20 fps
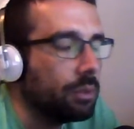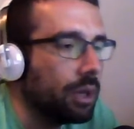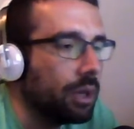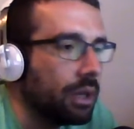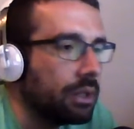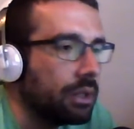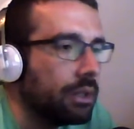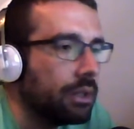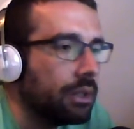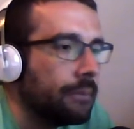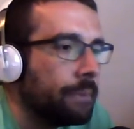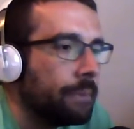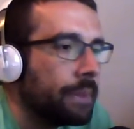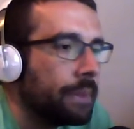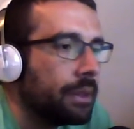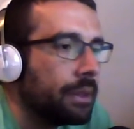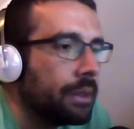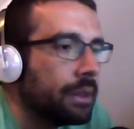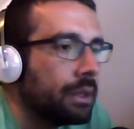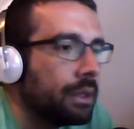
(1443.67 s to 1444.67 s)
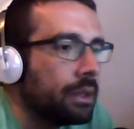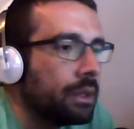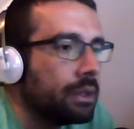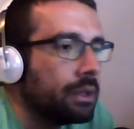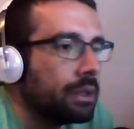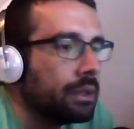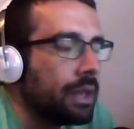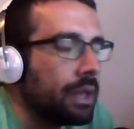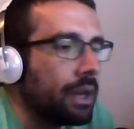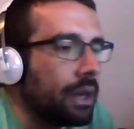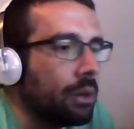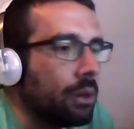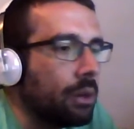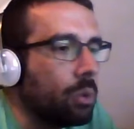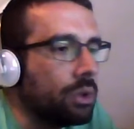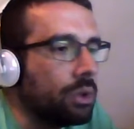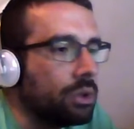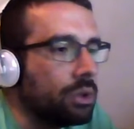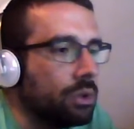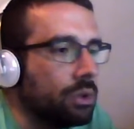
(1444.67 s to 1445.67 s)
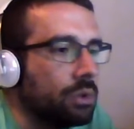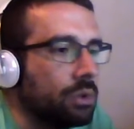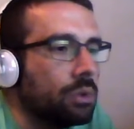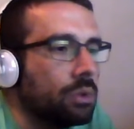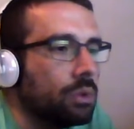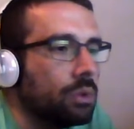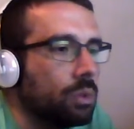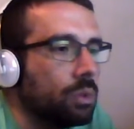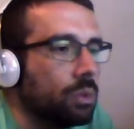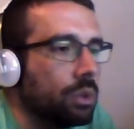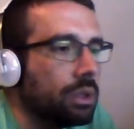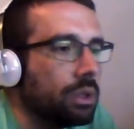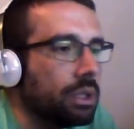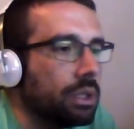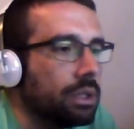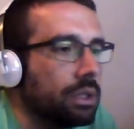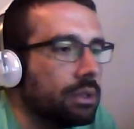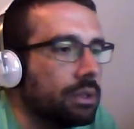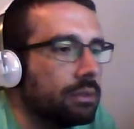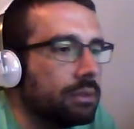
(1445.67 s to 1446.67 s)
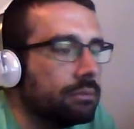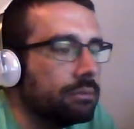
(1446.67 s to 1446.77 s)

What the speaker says: But now will he